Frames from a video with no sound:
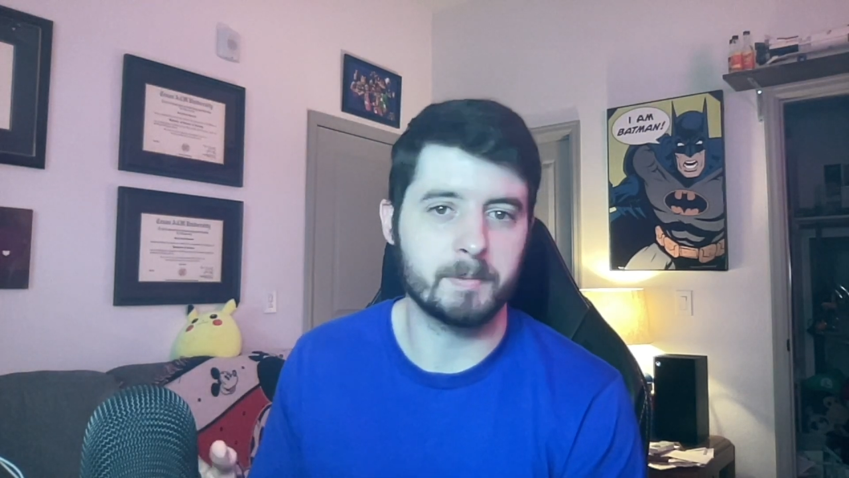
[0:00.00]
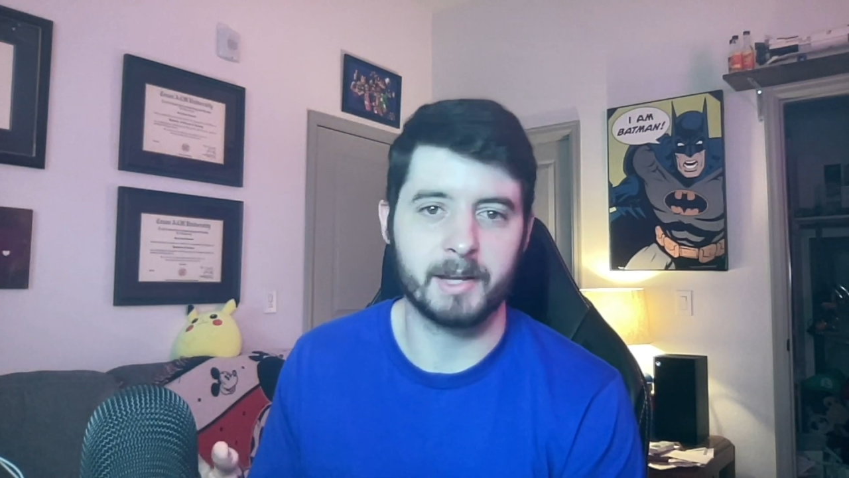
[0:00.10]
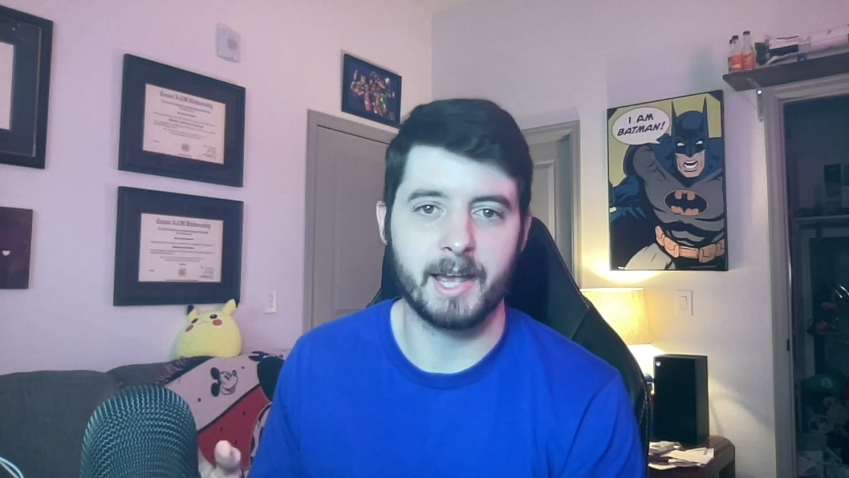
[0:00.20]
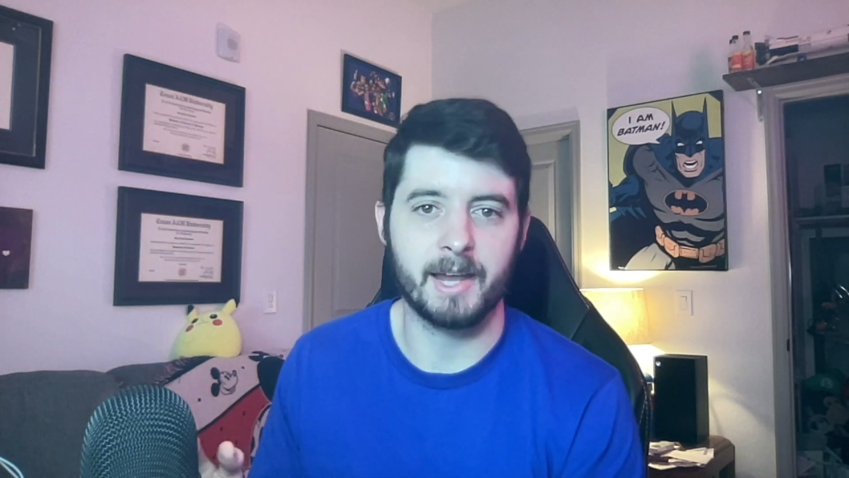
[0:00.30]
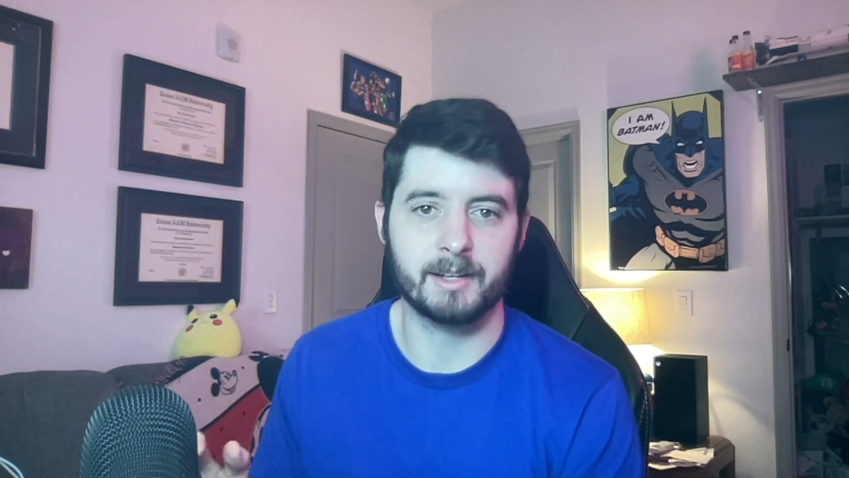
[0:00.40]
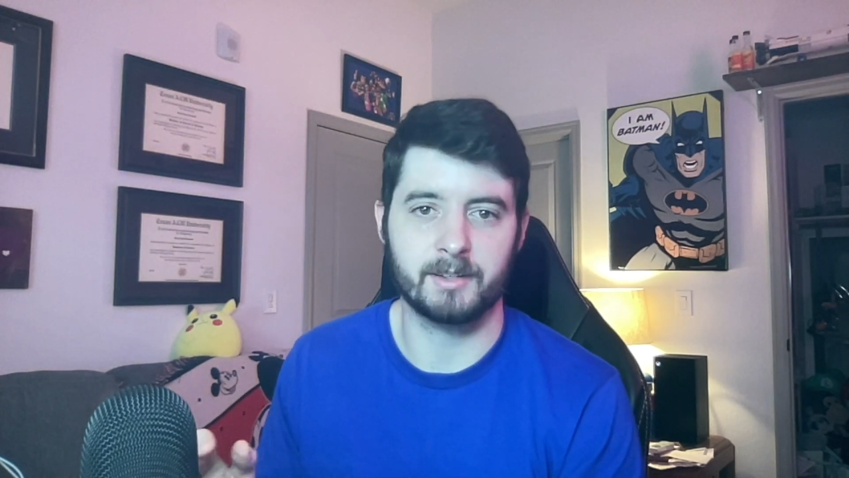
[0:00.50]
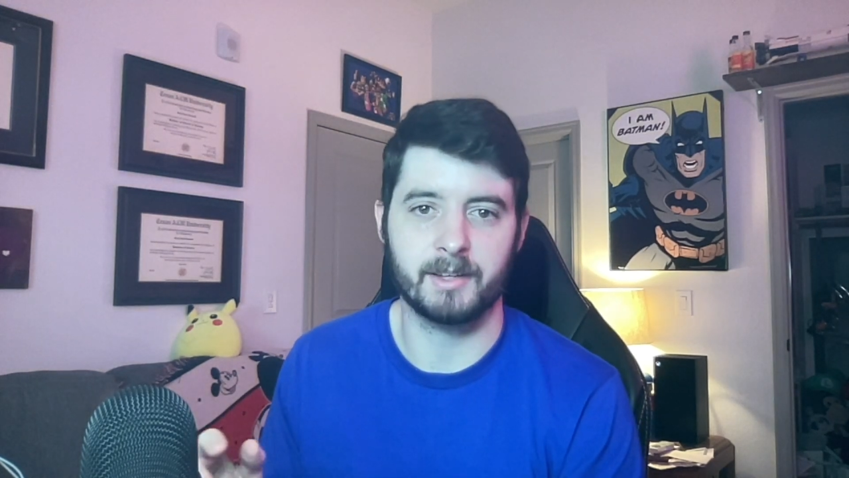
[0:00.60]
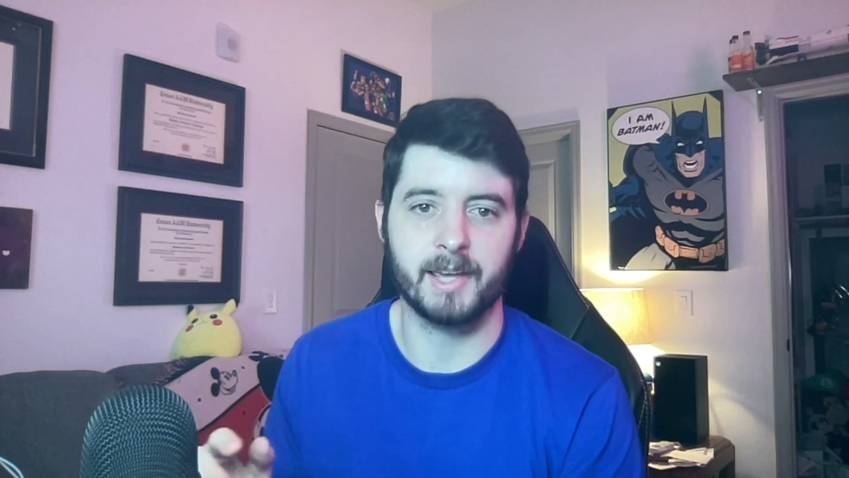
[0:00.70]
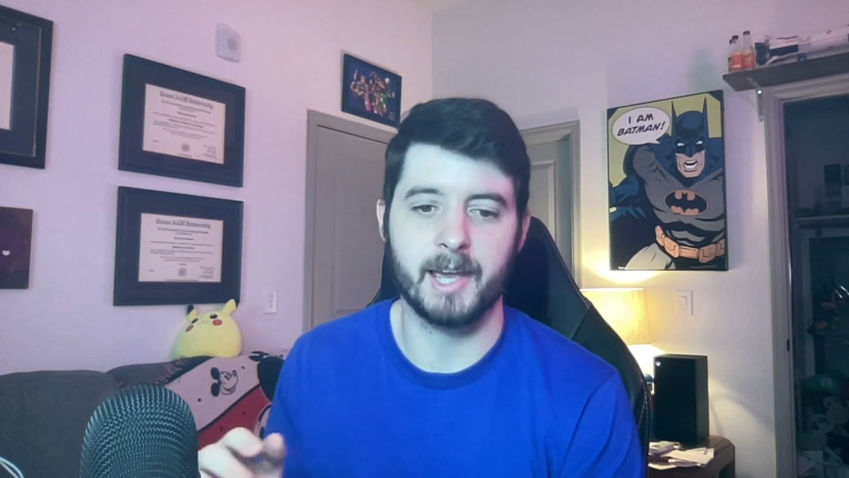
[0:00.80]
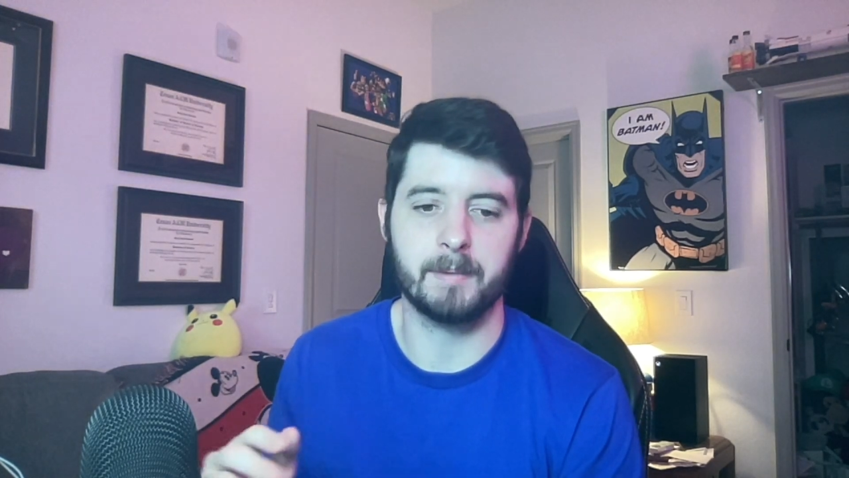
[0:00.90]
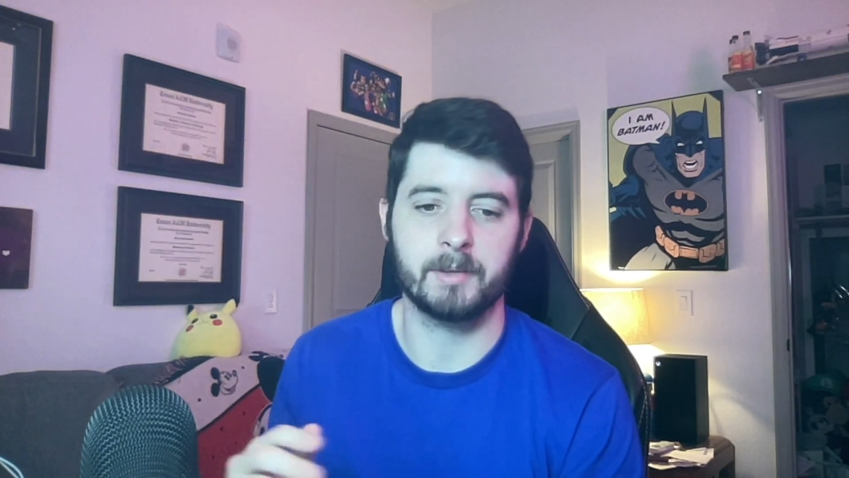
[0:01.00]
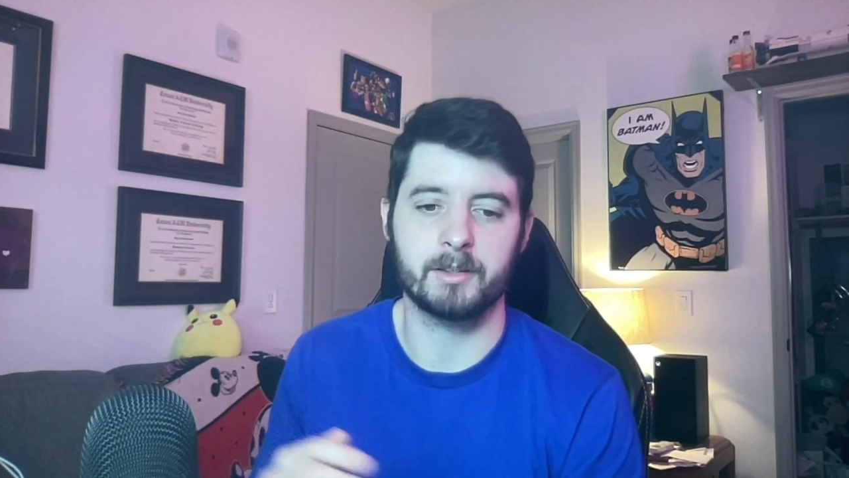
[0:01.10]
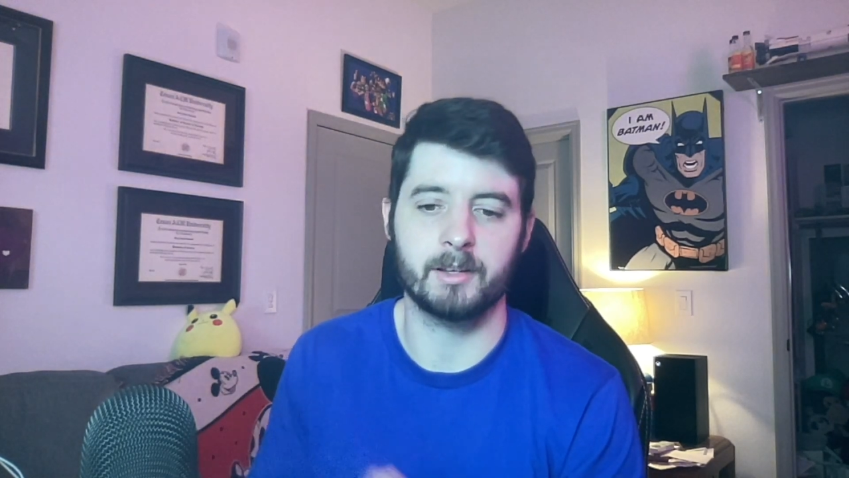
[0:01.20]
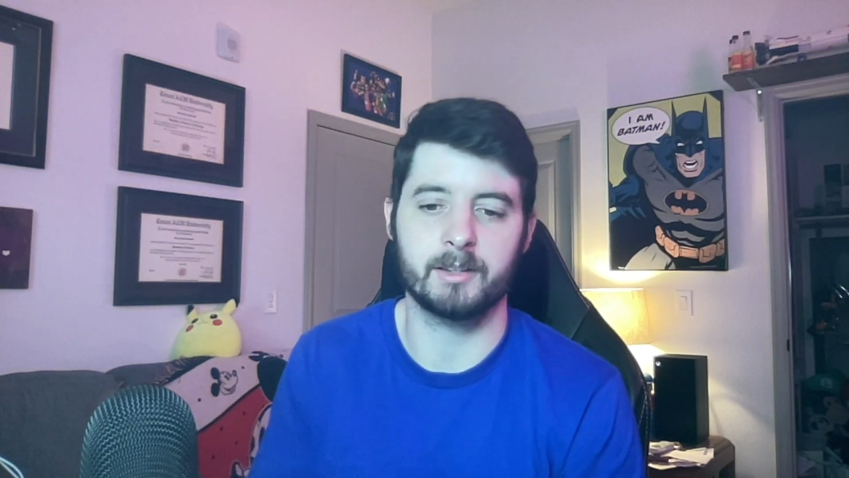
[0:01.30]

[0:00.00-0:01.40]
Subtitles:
mechanics of the game.